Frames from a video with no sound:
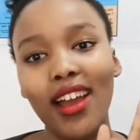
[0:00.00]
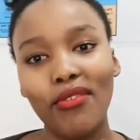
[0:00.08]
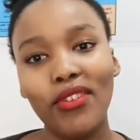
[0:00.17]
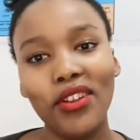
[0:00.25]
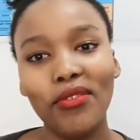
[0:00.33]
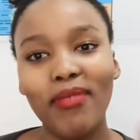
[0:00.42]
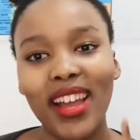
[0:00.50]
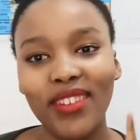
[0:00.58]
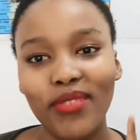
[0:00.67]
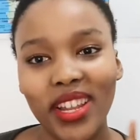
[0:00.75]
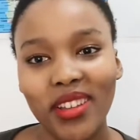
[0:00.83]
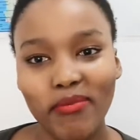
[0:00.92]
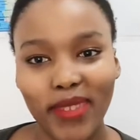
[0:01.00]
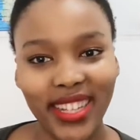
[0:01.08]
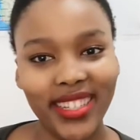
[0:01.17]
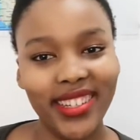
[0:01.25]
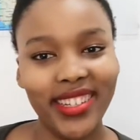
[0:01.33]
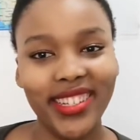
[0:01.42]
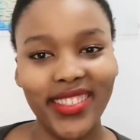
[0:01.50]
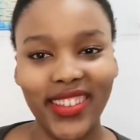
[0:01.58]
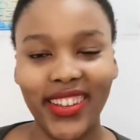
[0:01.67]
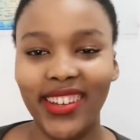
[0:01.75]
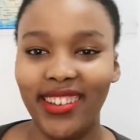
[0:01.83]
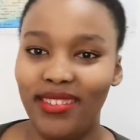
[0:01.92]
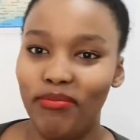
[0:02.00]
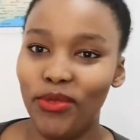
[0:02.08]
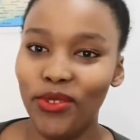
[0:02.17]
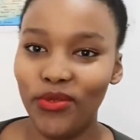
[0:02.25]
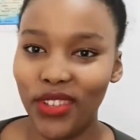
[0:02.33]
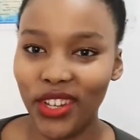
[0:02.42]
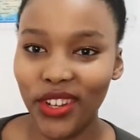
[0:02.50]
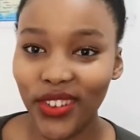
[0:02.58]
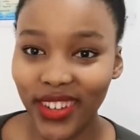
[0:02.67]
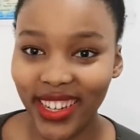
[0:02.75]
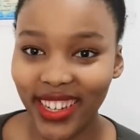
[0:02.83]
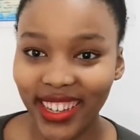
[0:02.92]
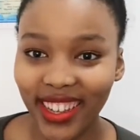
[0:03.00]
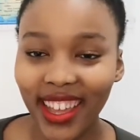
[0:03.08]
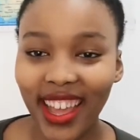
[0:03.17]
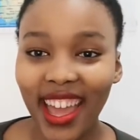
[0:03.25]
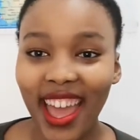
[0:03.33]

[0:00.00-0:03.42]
friend of mine recommended the movie Creed,